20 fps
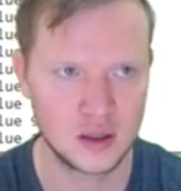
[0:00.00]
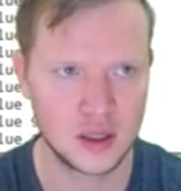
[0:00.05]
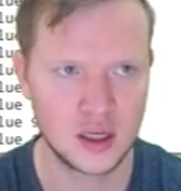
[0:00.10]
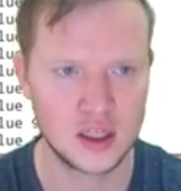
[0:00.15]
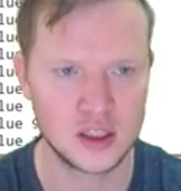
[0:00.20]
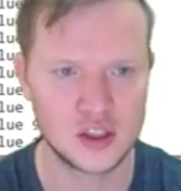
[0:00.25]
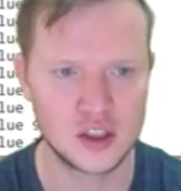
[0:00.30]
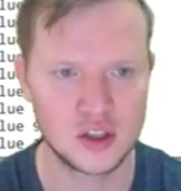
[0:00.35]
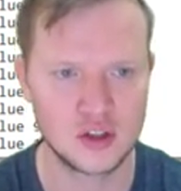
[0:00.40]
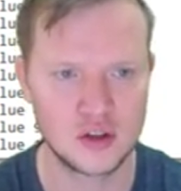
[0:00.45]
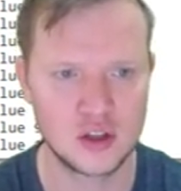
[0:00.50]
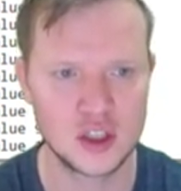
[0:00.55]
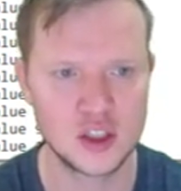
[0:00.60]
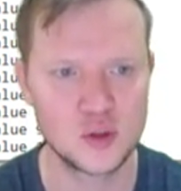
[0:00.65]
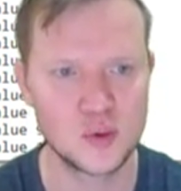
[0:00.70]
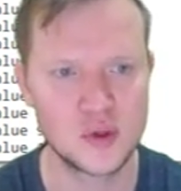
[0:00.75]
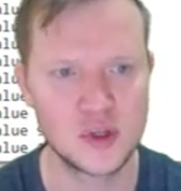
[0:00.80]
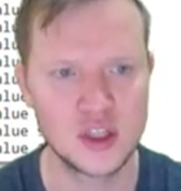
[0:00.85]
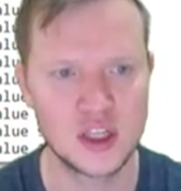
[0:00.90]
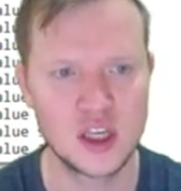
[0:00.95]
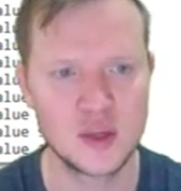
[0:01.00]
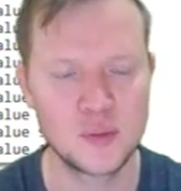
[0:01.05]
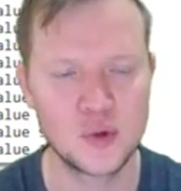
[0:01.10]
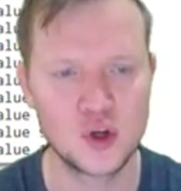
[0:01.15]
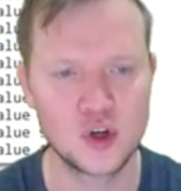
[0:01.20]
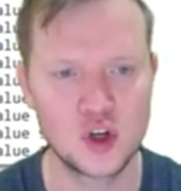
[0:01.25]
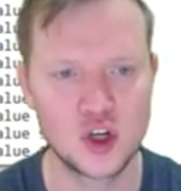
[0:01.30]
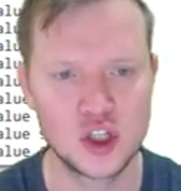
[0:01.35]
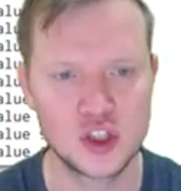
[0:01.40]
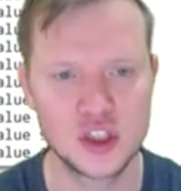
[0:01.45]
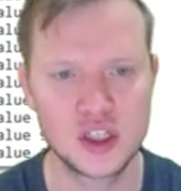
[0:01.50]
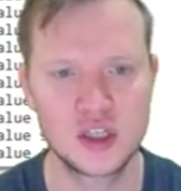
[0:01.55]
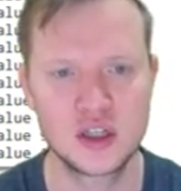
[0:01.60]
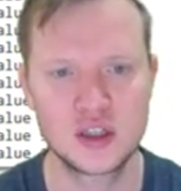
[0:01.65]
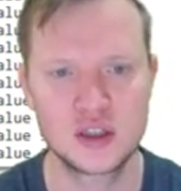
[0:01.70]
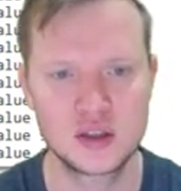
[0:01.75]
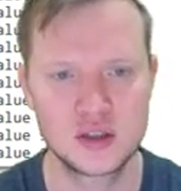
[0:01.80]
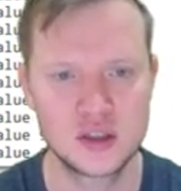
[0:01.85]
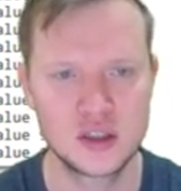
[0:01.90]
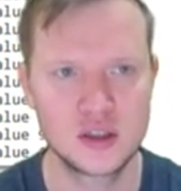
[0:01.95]
Okay, so this will keep on asking
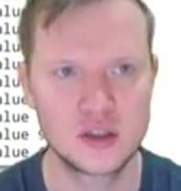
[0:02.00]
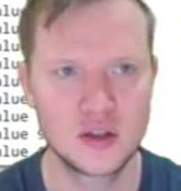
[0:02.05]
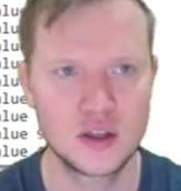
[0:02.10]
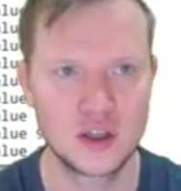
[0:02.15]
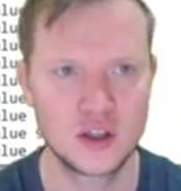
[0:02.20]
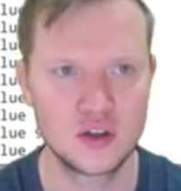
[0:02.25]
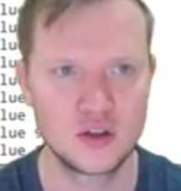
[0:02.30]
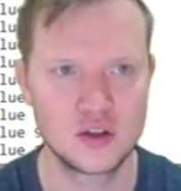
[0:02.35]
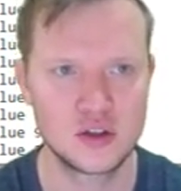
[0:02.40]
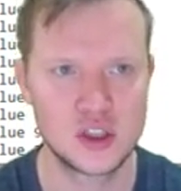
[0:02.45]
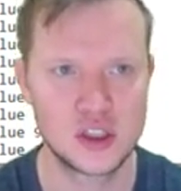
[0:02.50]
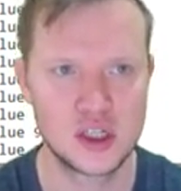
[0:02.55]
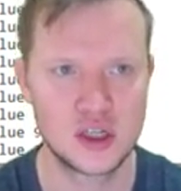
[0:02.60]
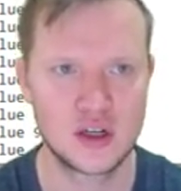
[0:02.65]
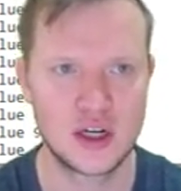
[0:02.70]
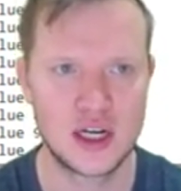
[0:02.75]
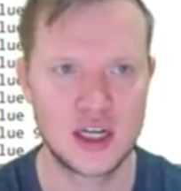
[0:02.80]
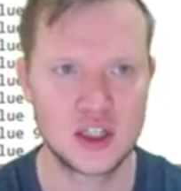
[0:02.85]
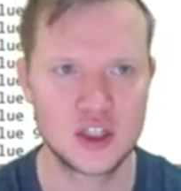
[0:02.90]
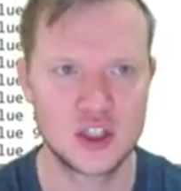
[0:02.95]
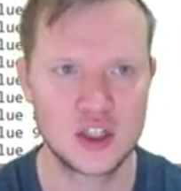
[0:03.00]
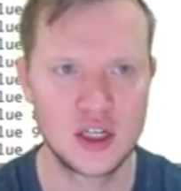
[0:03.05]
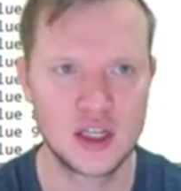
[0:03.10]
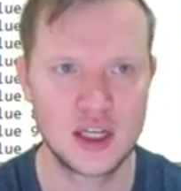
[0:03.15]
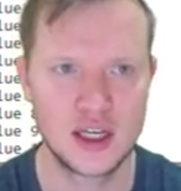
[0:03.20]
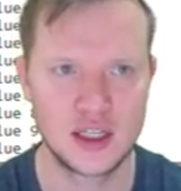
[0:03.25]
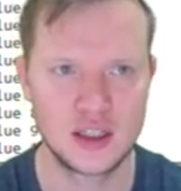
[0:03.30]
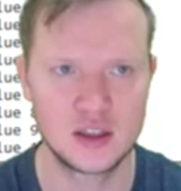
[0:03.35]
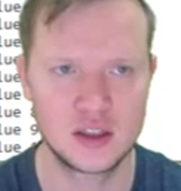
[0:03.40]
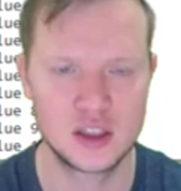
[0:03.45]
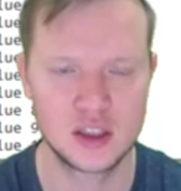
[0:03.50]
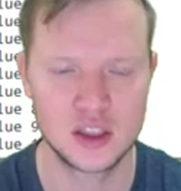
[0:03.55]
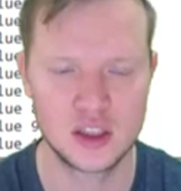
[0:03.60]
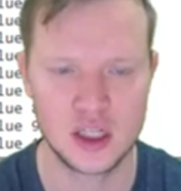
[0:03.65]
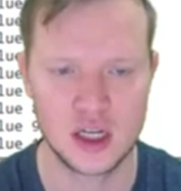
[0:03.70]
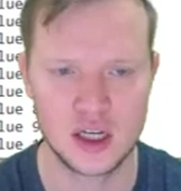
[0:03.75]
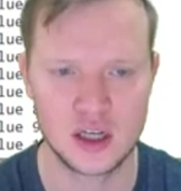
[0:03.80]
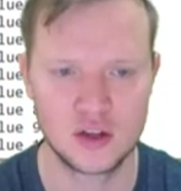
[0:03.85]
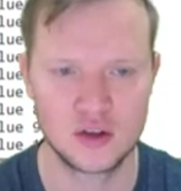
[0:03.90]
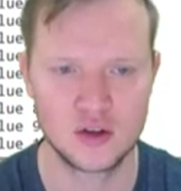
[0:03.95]
until the user actually enters
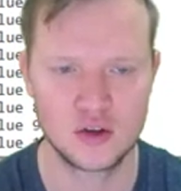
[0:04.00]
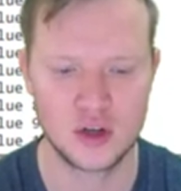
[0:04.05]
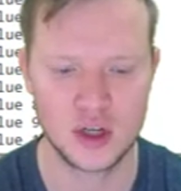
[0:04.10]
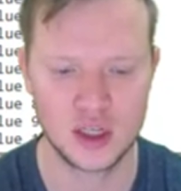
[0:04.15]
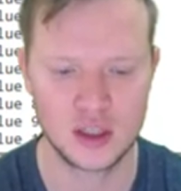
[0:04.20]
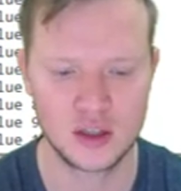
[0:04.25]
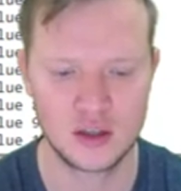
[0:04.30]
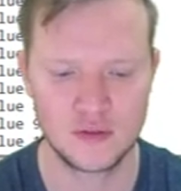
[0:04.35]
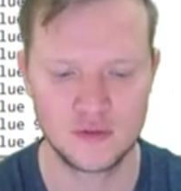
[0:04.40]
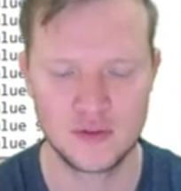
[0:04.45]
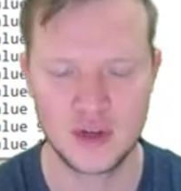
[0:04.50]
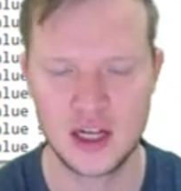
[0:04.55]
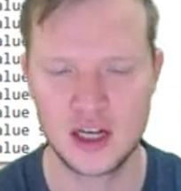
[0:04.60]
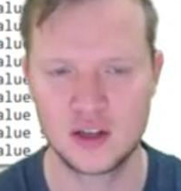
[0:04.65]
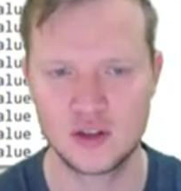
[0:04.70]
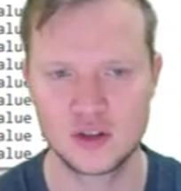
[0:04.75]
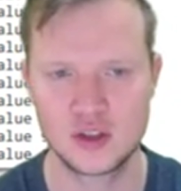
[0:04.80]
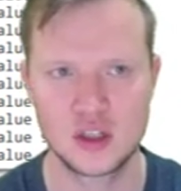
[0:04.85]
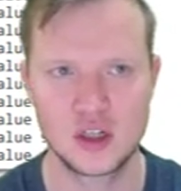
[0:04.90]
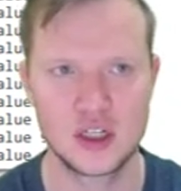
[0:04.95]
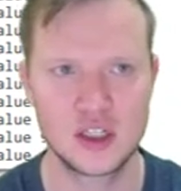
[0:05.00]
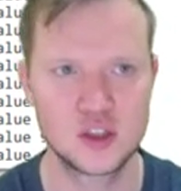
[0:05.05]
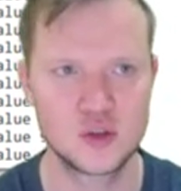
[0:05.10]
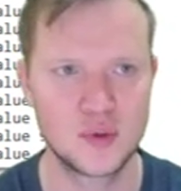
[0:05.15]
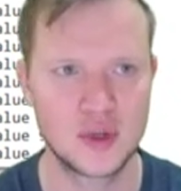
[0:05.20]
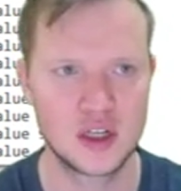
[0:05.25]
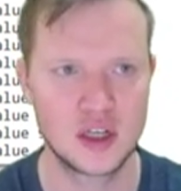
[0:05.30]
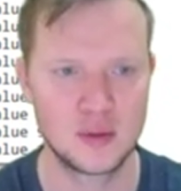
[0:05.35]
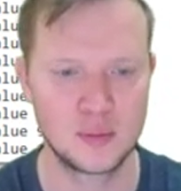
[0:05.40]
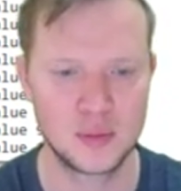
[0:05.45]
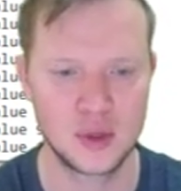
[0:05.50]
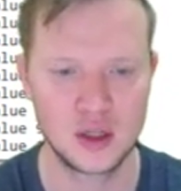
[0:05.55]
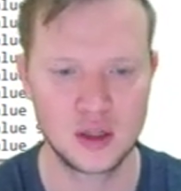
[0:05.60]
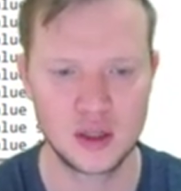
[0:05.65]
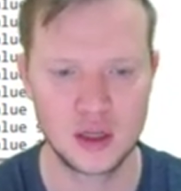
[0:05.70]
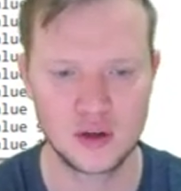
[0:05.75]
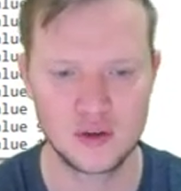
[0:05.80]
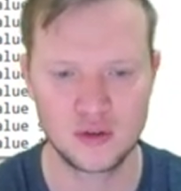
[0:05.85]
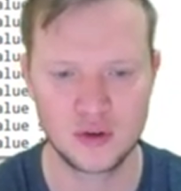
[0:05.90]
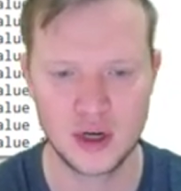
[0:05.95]
a correct value. So let's quickly
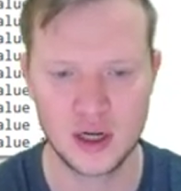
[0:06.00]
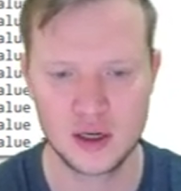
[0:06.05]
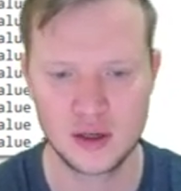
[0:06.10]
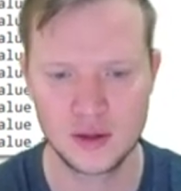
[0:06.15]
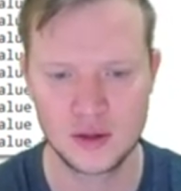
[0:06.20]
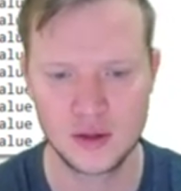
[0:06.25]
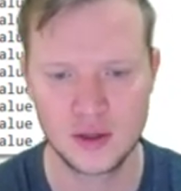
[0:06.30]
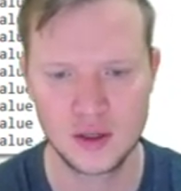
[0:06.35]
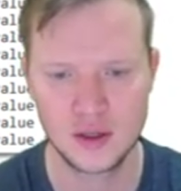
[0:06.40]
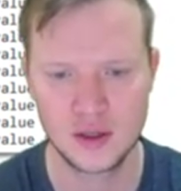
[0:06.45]
build and run.